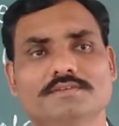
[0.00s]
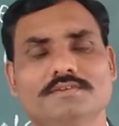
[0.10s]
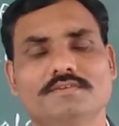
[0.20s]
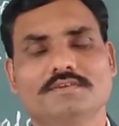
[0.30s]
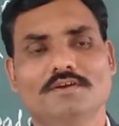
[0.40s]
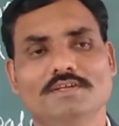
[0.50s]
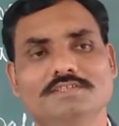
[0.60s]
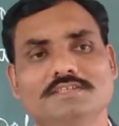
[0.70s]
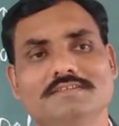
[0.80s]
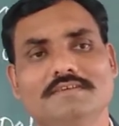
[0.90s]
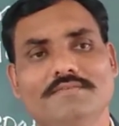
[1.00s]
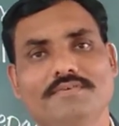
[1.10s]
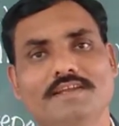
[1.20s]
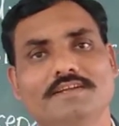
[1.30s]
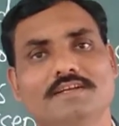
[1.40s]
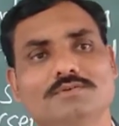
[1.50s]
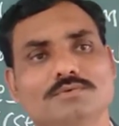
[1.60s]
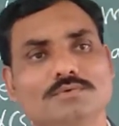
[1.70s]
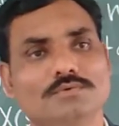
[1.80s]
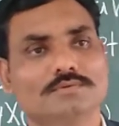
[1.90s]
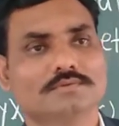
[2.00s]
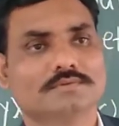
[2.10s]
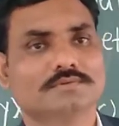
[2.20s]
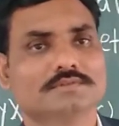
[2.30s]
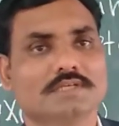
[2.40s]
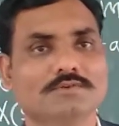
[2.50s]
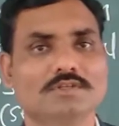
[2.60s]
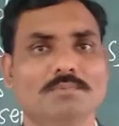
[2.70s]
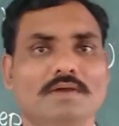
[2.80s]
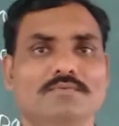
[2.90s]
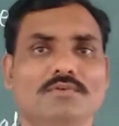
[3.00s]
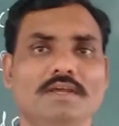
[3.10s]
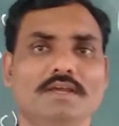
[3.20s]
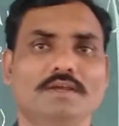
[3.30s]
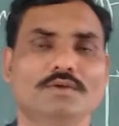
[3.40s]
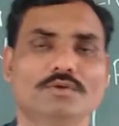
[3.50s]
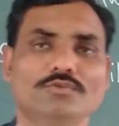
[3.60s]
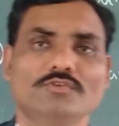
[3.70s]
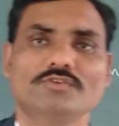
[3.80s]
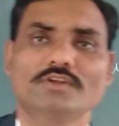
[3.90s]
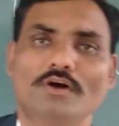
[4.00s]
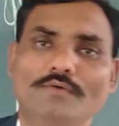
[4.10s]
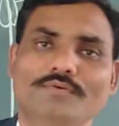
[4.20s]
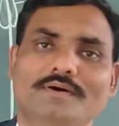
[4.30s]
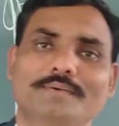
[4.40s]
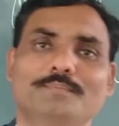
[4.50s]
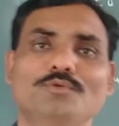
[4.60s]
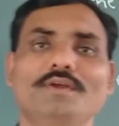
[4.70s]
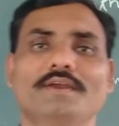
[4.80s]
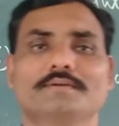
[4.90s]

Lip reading: This college is affiliated to Savitribai Phule University of Pune.